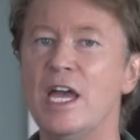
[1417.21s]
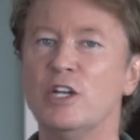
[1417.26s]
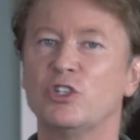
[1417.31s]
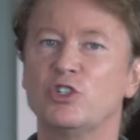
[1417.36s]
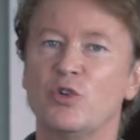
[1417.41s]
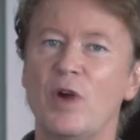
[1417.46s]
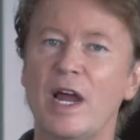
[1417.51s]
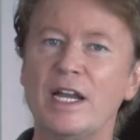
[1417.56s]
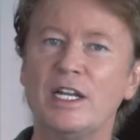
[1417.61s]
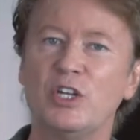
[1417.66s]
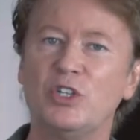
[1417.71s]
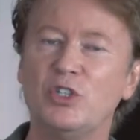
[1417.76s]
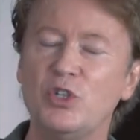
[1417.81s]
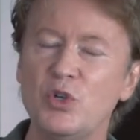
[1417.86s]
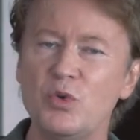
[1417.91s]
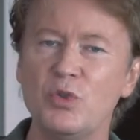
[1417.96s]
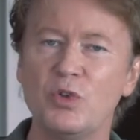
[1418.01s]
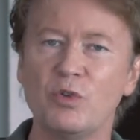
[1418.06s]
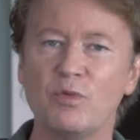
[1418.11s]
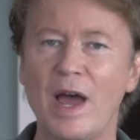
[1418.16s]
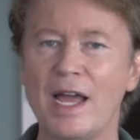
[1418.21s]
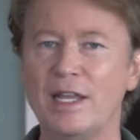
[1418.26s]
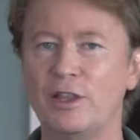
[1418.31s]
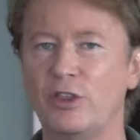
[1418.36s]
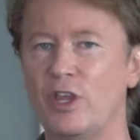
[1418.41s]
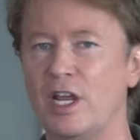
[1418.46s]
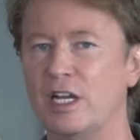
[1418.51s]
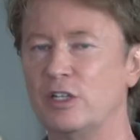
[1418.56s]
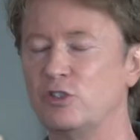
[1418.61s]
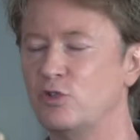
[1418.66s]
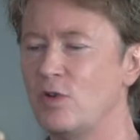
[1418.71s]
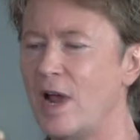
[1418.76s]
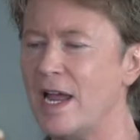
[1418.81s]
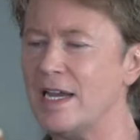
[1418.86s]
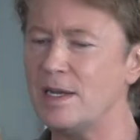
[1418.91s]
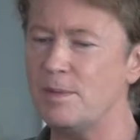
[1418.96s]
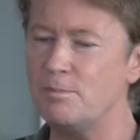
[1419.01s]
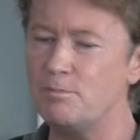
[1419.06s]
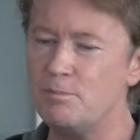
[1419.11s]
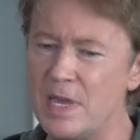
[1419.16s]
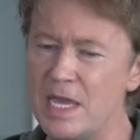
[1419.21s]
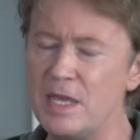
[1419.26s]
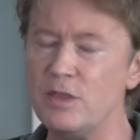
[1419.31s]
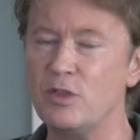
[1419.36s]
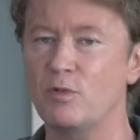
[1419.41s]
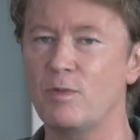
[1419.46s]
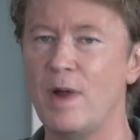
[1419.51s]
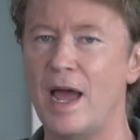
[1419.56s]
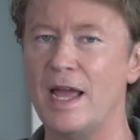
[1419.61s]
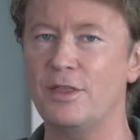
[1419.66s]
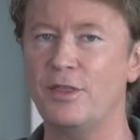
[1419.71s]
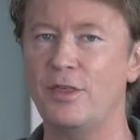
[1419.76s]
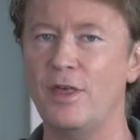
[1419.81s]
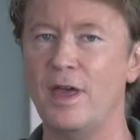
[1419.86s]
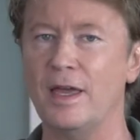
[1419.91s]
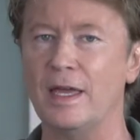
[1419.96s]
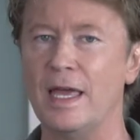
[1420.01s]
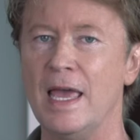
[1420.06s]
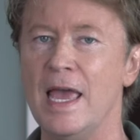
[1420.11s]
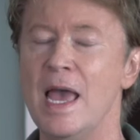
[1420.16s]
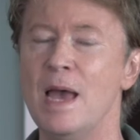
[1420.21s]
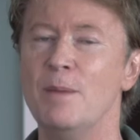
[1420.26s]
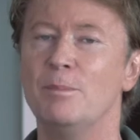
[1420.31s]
trying to do the right thing, trying to be the right thing.